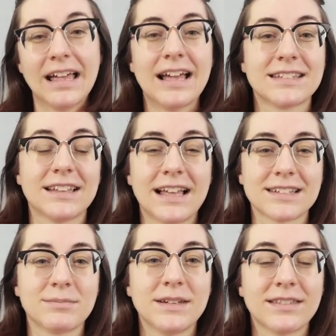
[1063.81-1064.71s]
as a
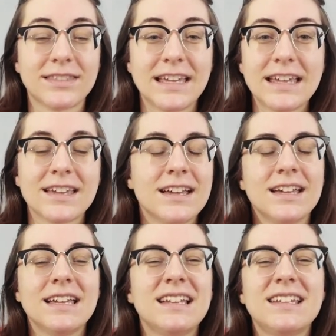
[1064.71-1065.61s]
last minute thing,
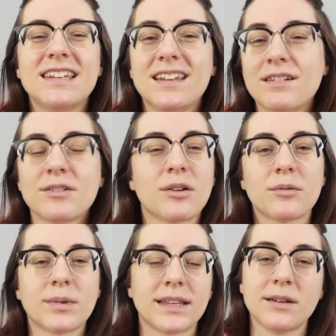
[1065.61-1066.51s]
it
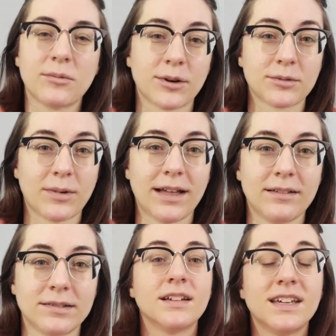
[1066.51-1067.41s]
never really worked well.